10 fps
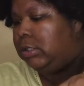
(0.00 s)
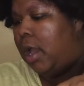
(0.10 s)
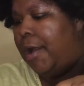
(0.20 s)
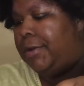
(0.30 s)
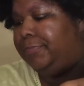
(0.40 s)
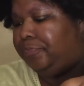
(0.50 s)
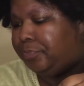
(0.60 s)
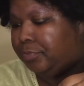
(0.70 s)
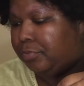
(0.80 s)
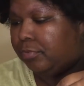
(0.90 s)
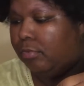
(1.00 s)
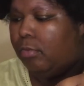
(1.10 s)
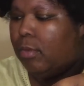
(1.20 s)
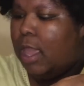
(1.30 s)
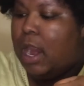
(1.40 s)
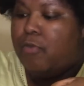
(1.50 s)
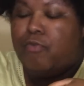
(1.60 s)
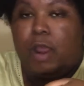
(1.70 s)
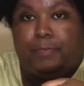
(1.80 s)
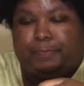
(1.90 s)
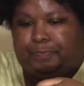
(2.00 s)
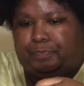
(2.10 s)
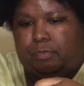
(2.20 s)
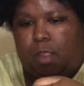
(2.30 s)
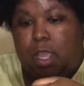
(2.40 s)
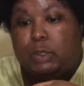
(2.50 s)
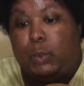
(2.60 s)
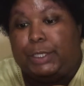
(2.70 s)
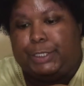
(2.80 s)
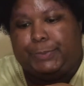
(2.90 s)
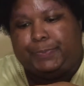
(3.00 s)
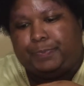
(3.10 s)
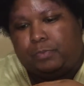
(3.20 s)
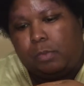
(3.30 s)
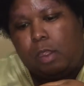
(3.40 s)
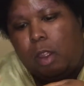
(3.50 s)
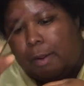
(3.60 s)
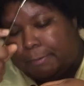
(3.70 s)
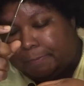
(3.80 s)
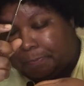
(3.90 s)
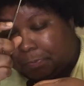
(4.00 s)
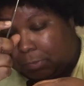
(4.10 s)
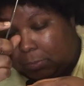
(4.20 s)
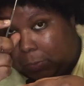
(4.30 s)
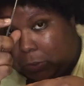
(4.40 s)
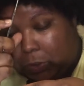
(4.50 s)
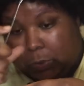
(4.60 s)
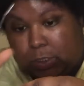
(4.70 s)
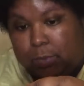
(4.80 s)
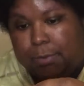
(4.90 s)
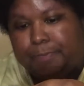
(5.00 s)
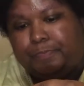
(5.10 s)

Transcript: And I run. It's winter. I told you it was snowing.